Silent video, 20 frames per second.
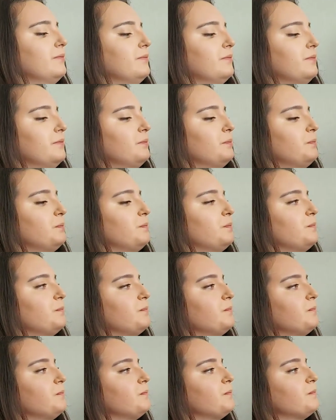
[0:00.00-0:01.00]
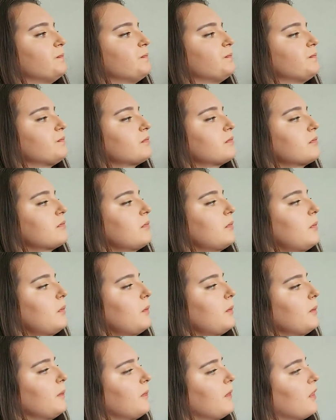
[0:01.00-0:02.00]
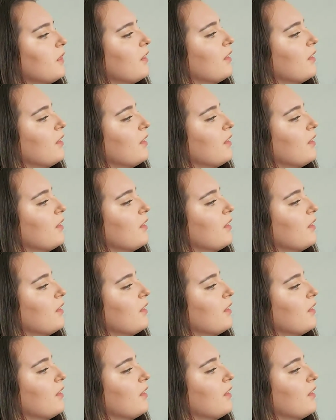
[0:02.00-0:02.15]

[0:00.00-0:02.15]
(no one is talking)